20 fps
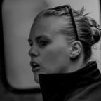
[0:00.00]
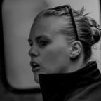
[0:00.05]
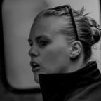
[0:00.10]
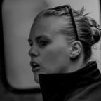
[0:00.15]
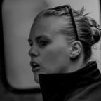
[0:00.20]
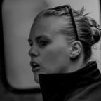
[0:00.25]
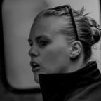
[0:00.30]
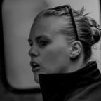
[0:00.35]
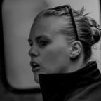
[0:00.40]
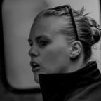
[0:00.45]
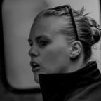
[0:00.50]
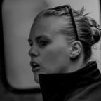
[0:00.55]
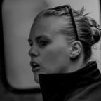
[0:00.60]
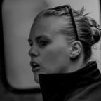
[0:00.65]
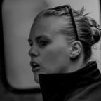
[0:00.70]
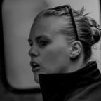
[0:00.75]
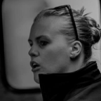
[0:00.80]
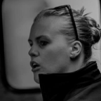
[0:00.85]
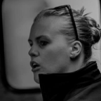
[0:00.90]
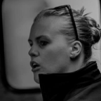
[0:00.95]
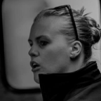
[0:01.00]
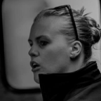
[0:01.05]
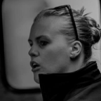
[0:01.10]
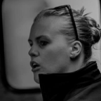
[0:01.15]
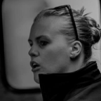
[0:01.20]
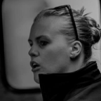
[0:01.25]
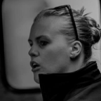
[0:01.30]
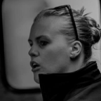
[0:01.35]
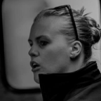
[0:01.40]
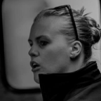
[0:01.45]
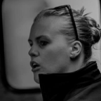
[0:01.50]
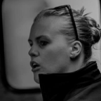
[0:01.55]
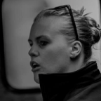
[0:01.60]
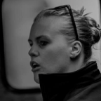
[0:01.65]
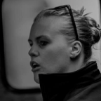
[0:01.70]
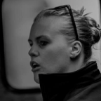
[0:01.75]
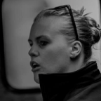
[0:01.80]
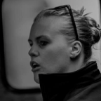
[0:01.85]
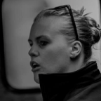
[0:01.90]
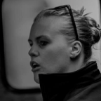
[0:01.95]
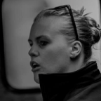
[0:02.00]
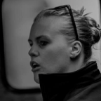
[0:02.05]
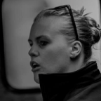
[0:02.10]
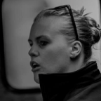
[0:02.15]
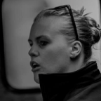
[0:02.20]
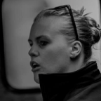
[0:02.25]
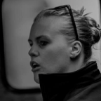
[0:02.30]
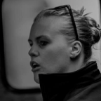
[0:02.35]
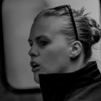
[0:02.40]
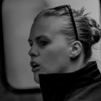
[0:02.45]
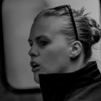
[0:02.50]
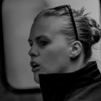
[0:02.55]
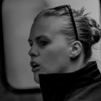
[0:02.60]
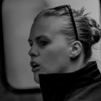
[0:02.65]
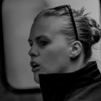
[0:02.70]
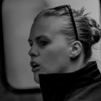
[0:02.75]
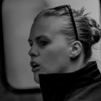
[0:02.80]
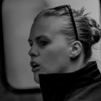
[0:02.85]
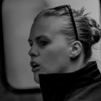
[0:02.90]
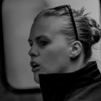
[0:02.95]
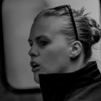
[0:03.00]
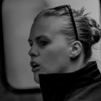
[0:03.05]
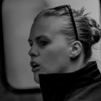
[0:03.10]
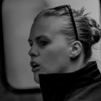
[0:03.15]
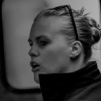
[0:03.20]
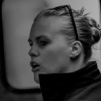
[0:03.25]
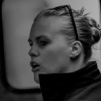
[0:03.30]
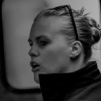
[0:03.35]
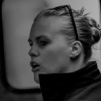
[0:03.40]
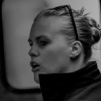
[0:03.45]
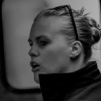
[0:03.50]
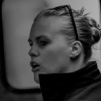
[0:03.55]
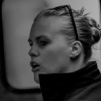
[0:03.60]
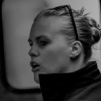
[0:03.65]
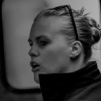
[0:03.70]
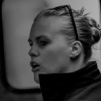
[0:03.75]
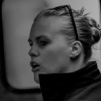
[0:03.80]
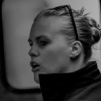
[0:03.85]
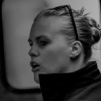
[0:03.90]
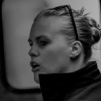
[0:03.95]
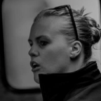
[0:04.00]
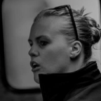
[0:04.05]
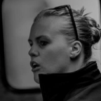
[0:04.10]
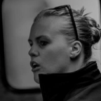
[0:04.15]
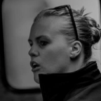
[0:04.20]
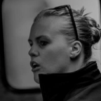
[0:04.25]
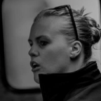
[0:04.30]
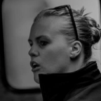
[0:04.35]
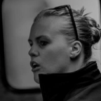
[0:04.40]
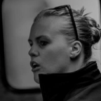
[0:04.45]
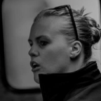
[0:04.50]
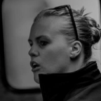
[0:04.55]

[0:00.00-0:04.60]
(no lip movement)